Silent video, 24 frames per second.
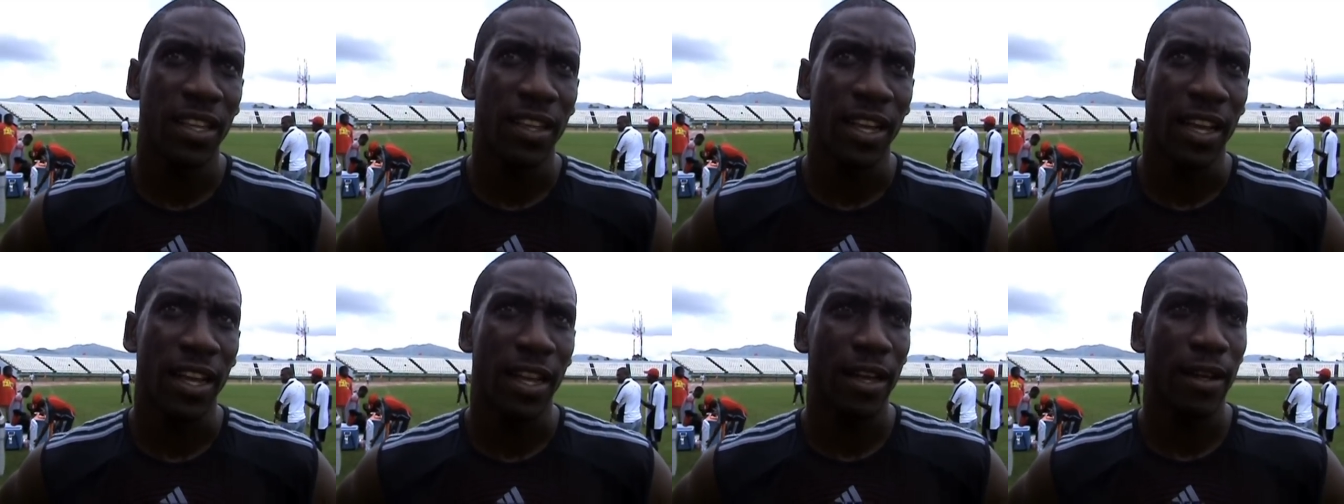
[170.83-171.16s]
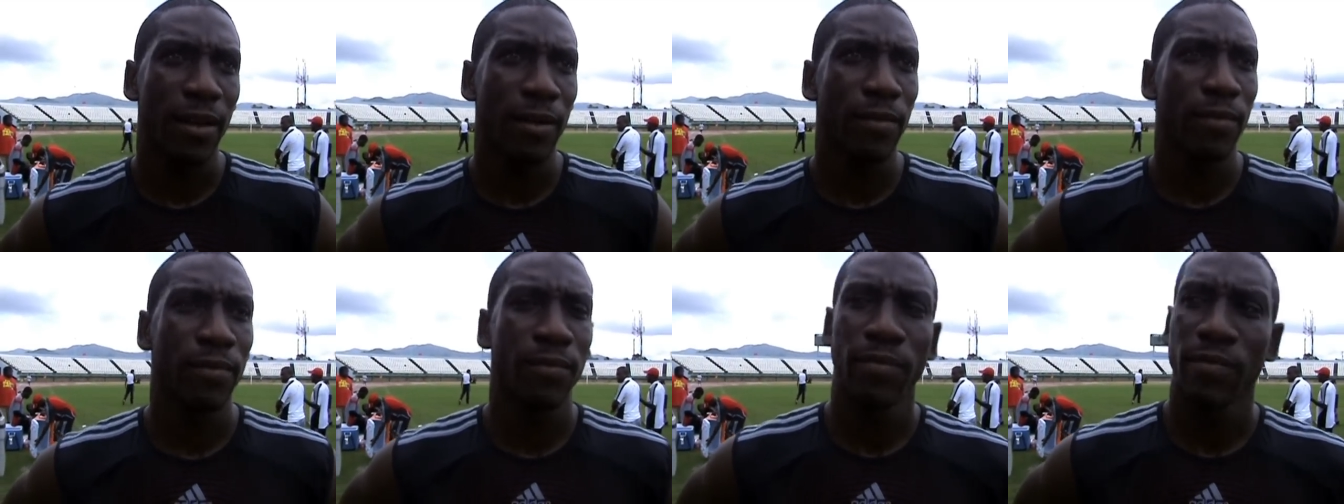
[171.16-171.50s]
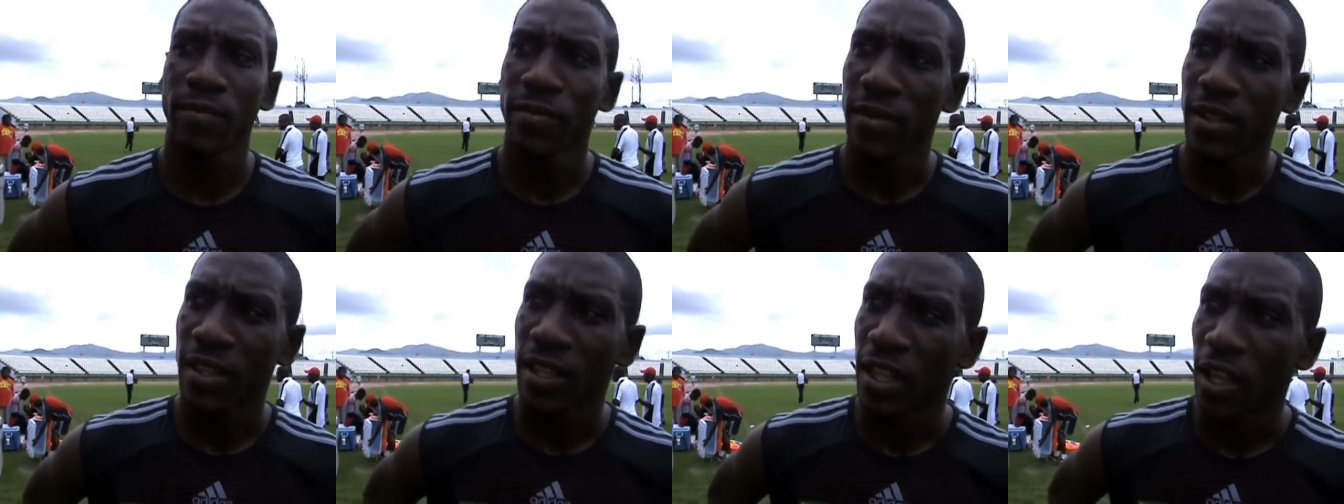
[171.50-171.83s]
Um,
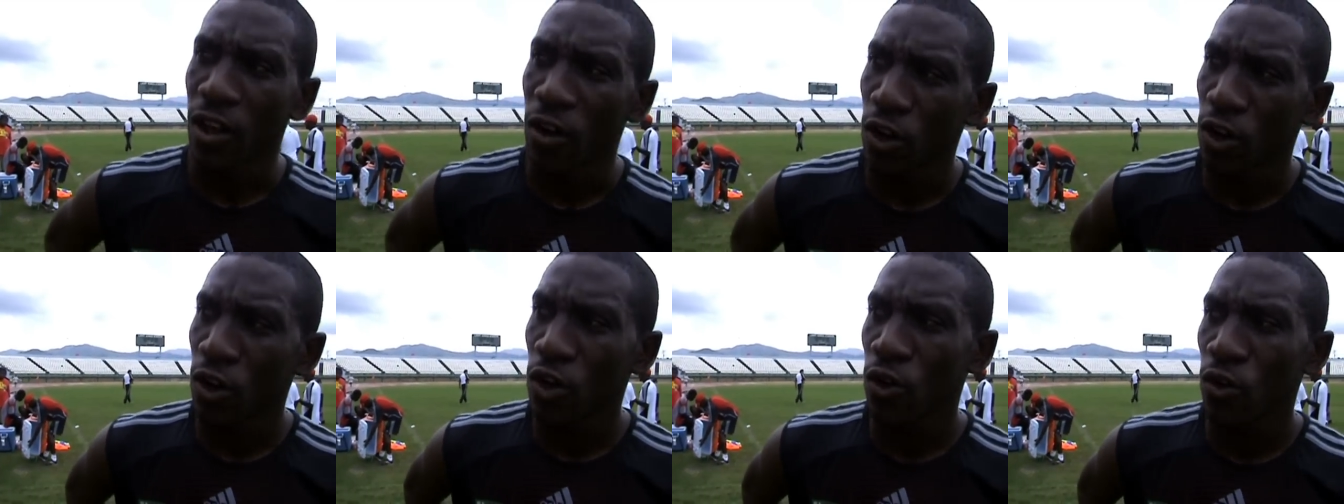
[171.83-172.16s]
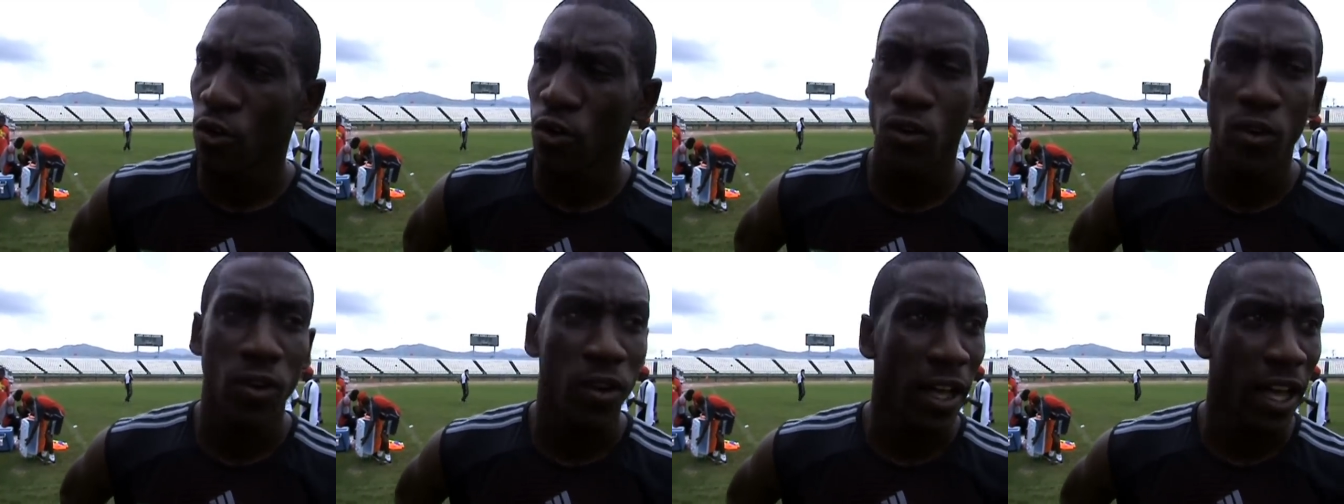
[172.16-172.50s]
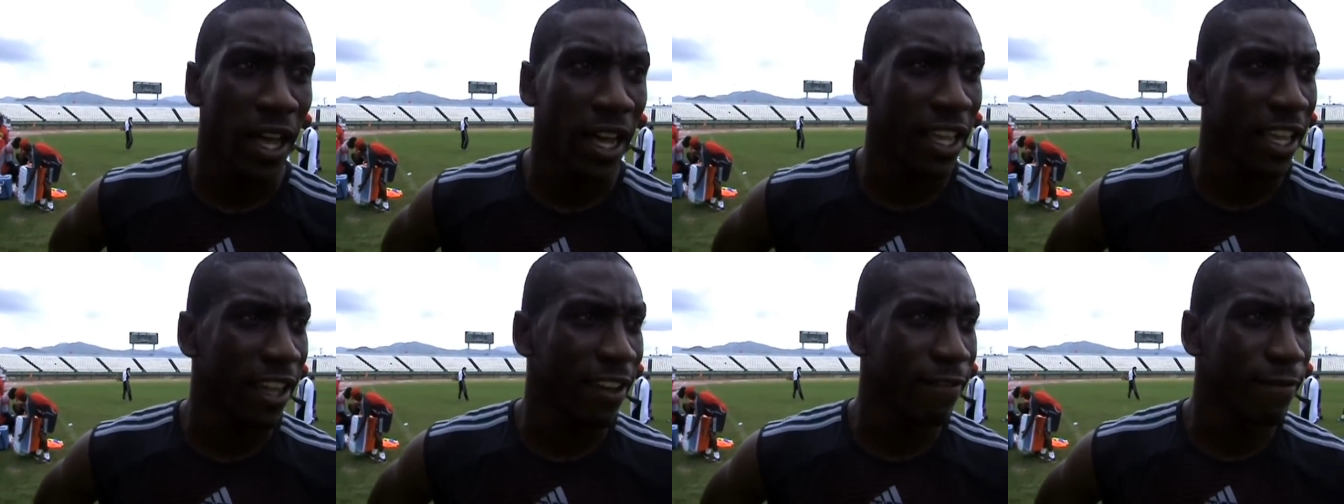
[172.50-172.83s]
although
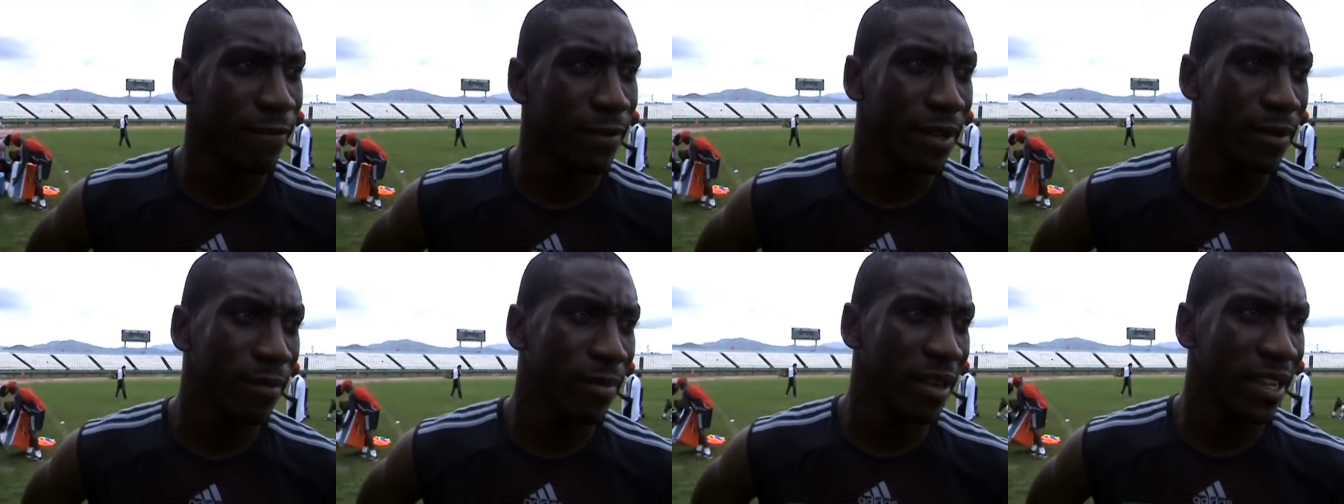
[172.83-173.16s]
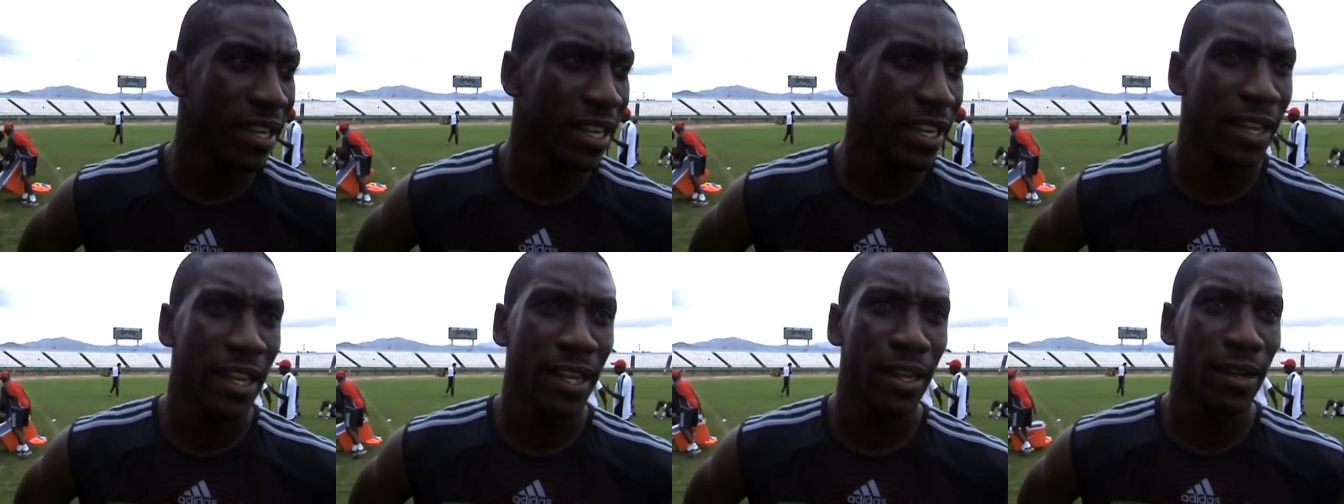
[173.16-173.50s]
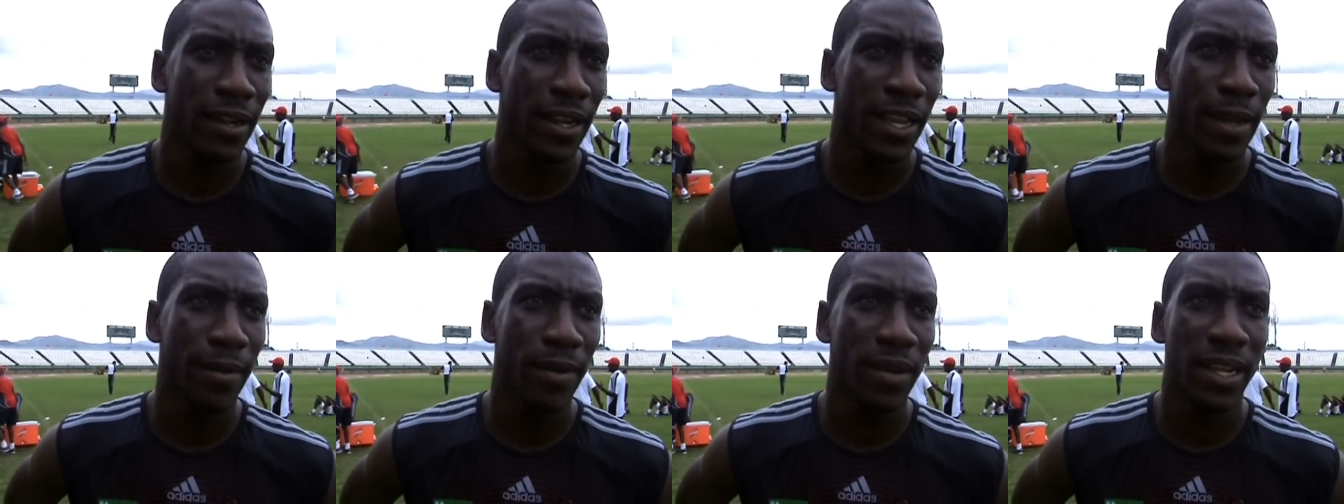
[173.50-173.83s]
I haven't been playing
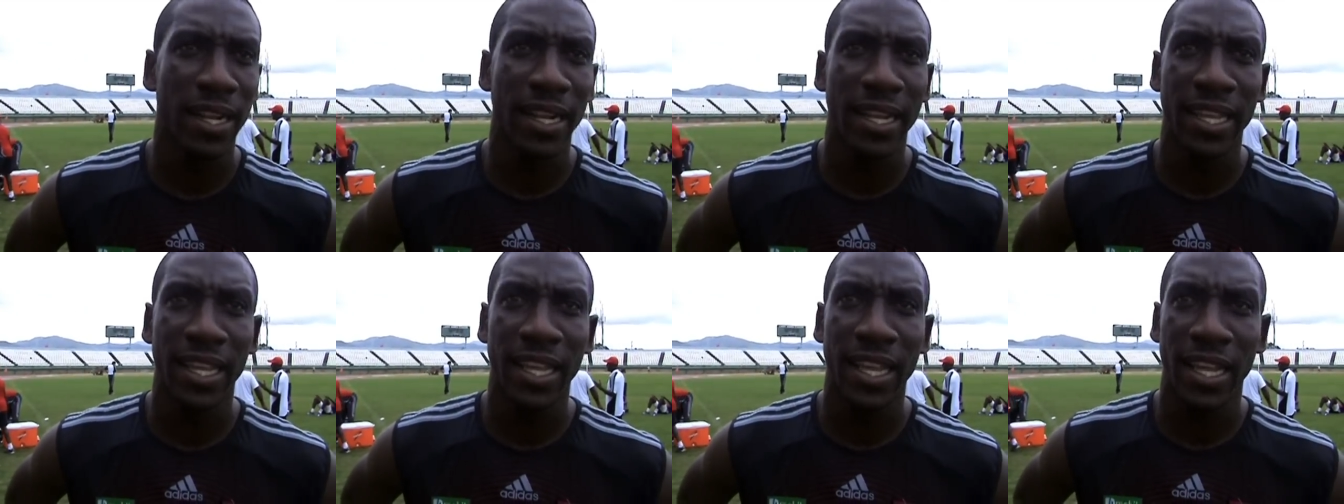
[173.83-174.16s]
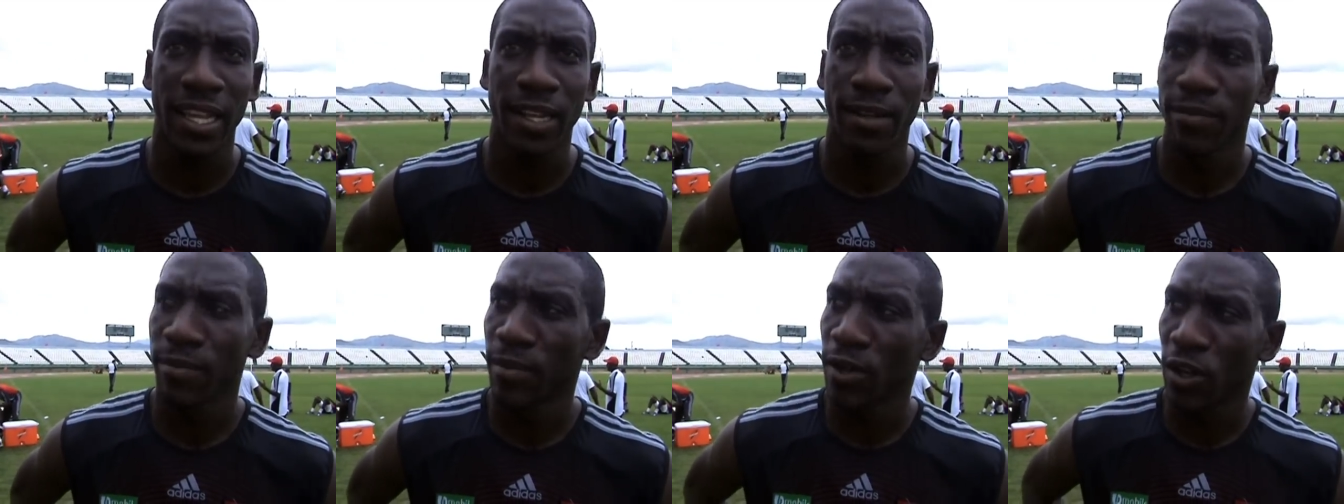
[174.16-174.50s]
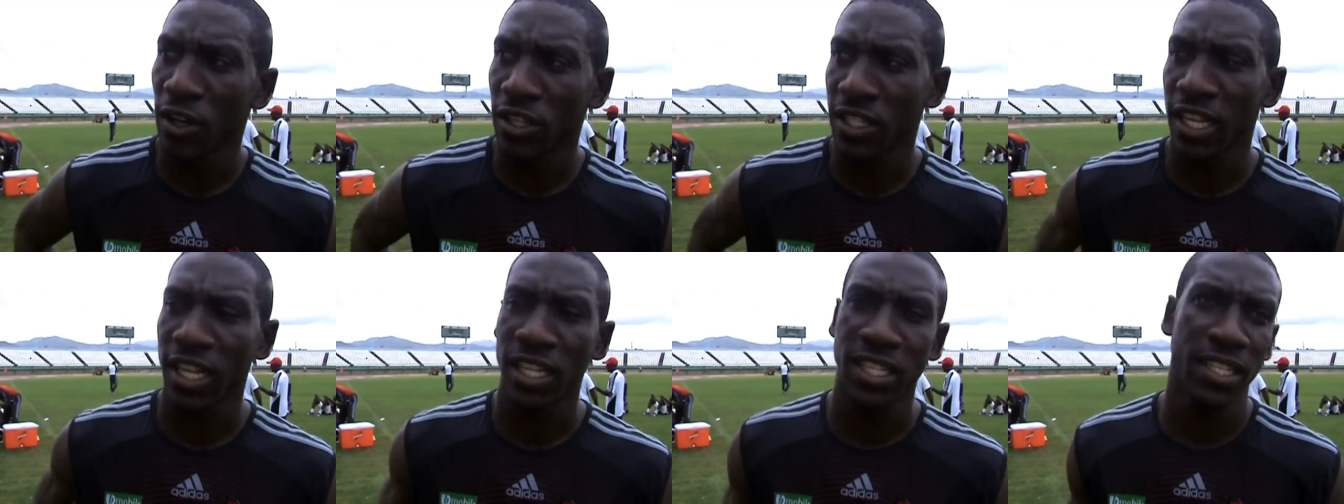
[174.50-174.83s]
any game in the league yet
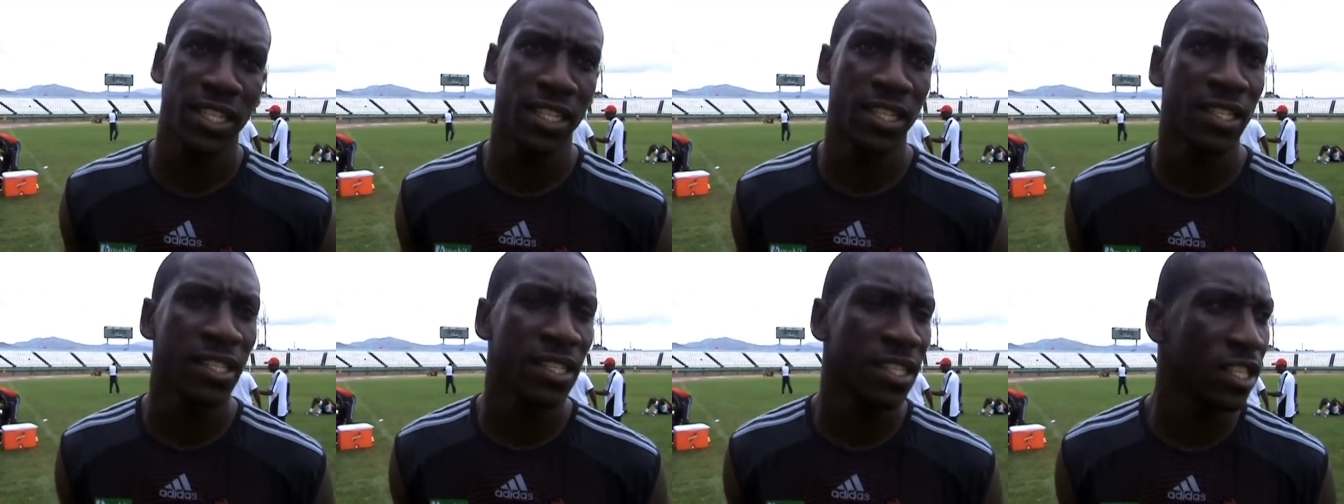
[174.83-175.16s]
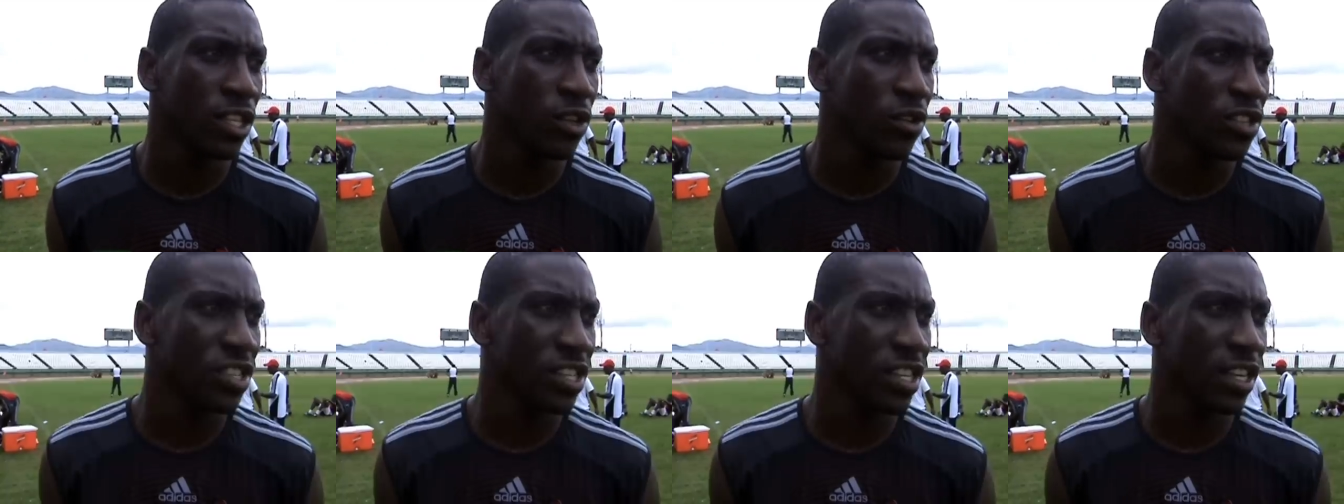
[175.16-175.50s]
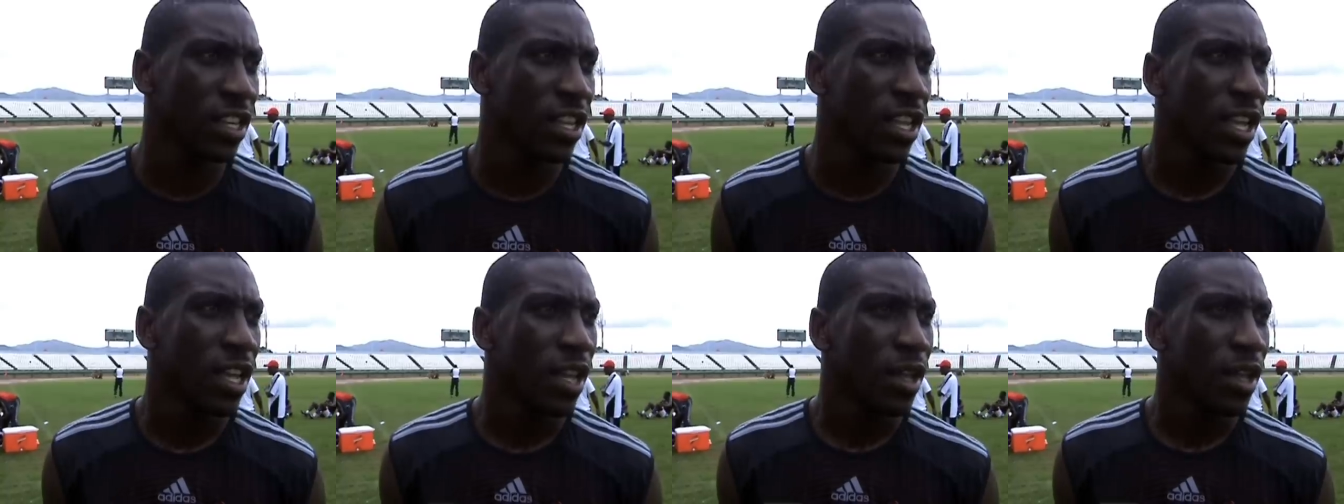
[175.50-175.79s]
because of the situation,